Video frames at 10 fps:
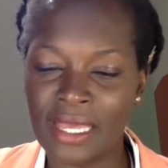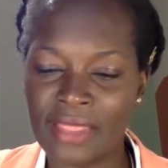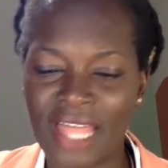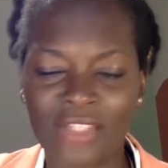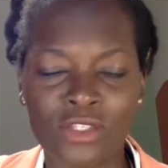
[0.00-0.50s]

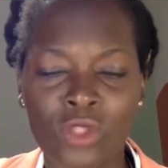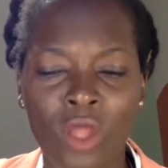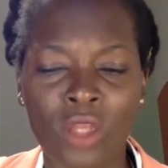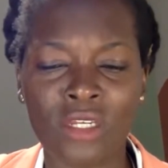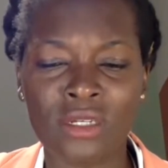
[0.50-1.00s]
That's
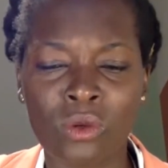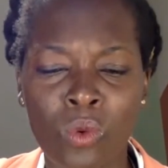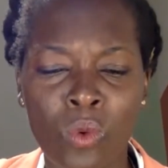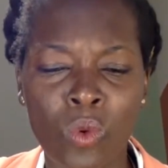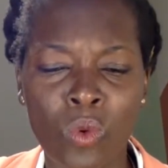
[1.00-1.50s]
not
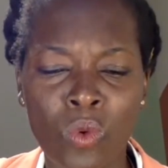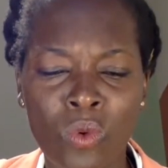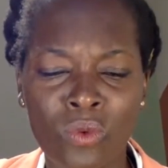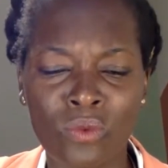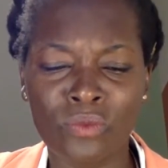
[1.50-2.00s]
who
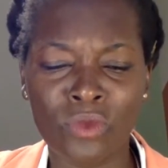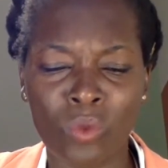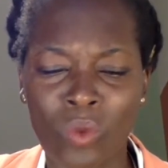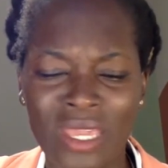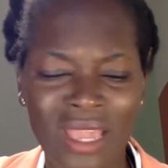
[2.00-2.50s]

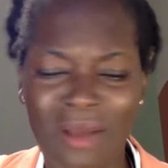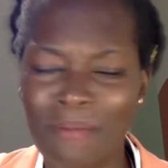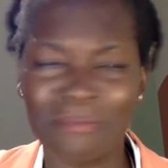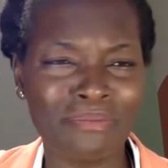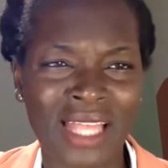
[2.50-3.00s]
we
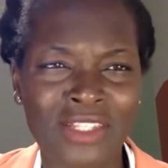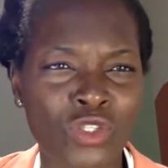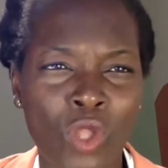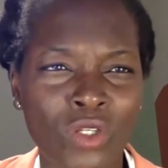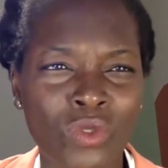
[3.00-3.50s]
that's
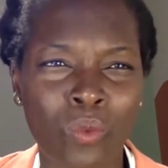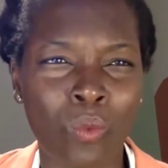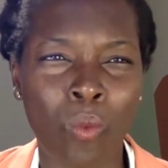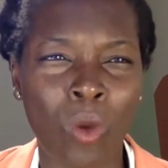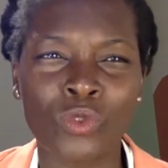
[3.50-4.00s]
not
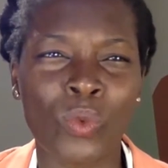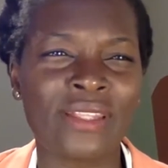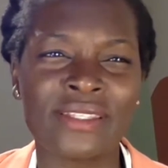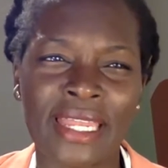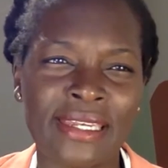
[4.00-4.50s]
what we're
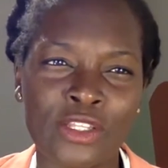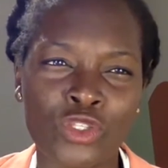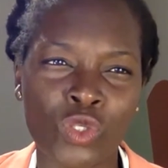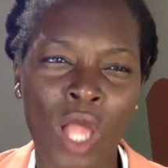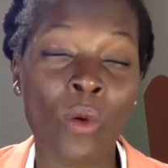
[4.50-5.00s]
intended,
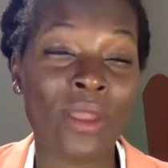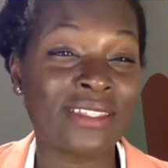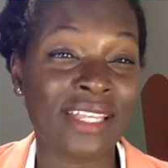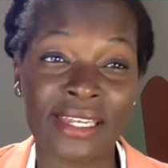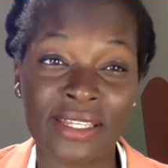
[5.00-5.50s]
how we're
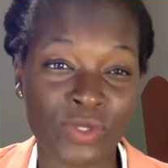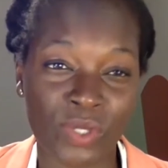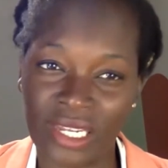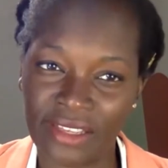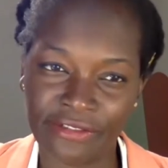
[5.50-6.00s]
intended to
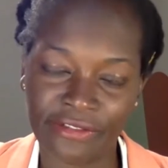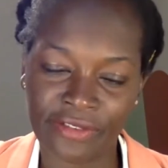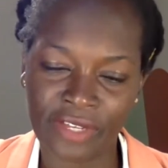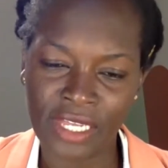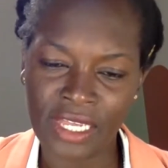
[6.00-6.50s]

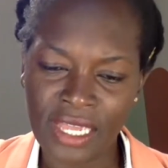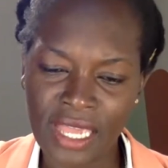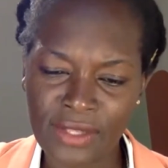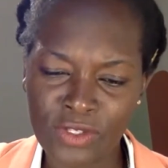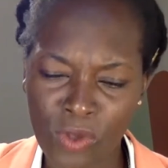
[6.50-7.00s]
live.
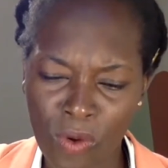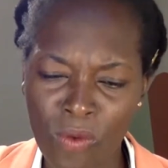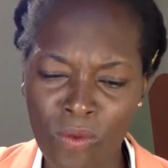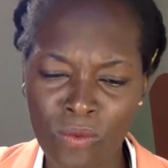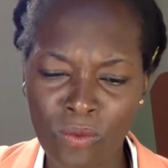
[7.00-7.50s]

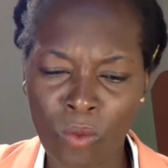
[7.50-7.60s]
So